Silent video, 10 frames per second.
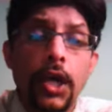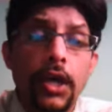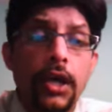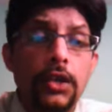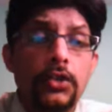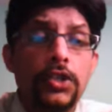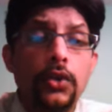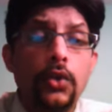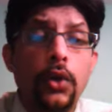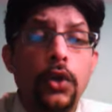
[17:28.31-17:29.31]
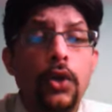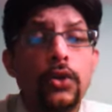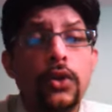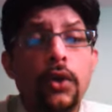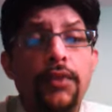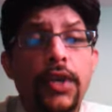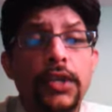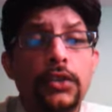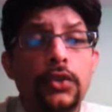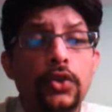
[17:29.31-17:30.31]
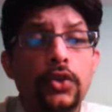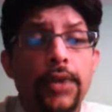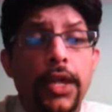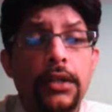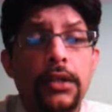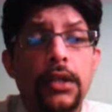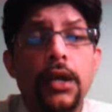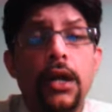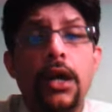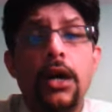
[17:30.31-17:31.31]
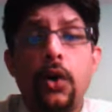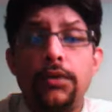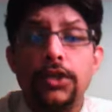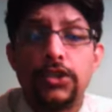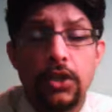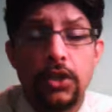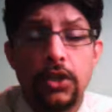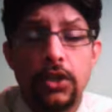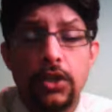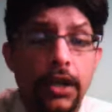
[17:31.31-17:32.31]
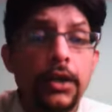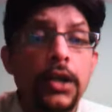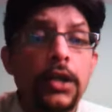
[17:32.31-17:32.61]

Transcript: New Zealand going on to a very huge win over South Africa.